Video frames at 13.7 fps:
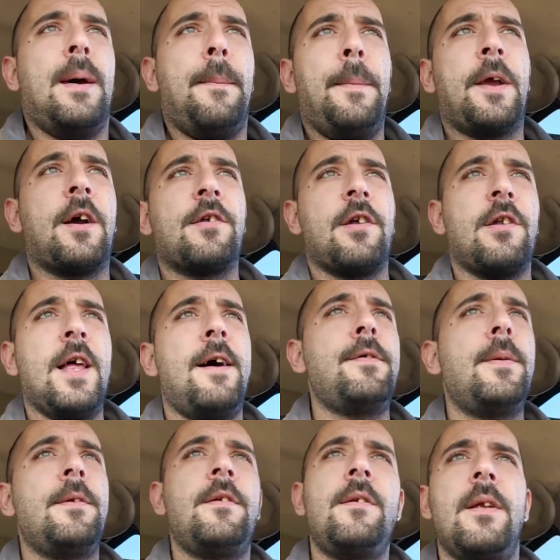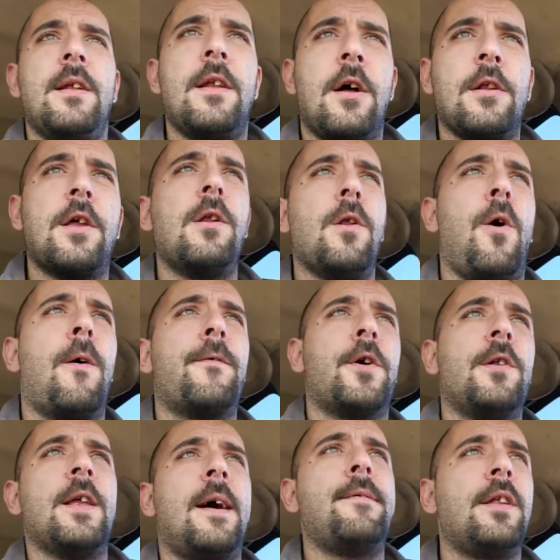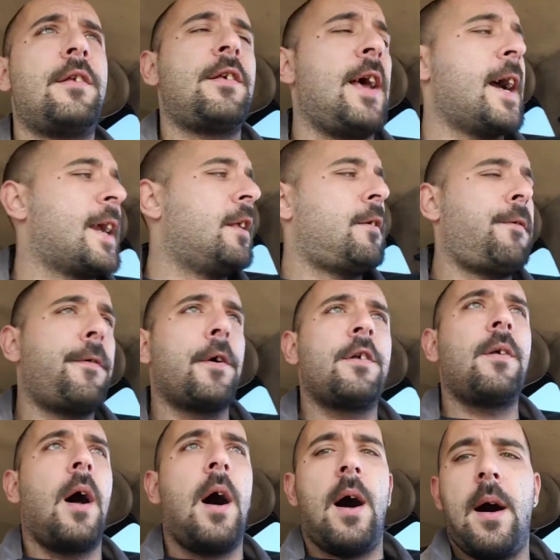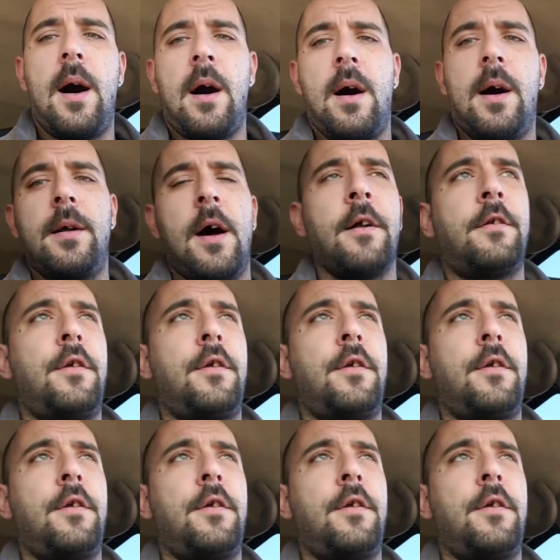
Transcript: Because a little over 11 seconds for a